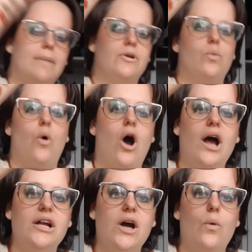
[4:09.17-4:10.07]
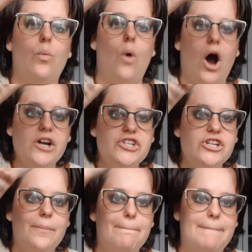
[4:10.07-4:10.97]
going to
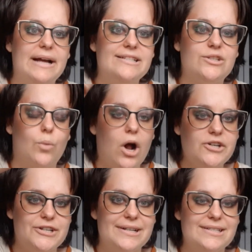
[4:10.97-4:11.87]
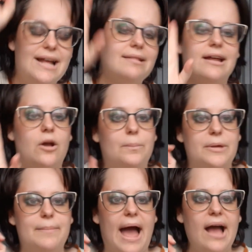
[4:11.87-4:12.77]
wash my swatches, and then I'll be
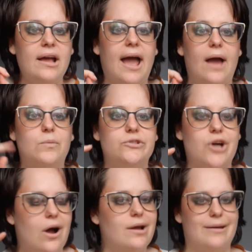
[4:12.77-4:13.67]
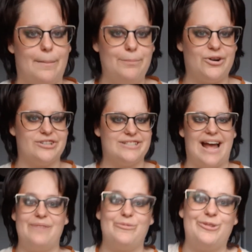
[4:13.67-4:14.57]
back and we'll talk numbers
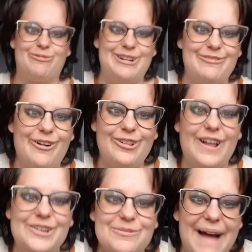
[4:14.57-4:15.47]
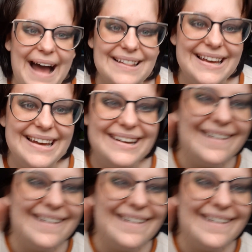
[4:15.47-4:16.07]
and we'll re-roll a new palette.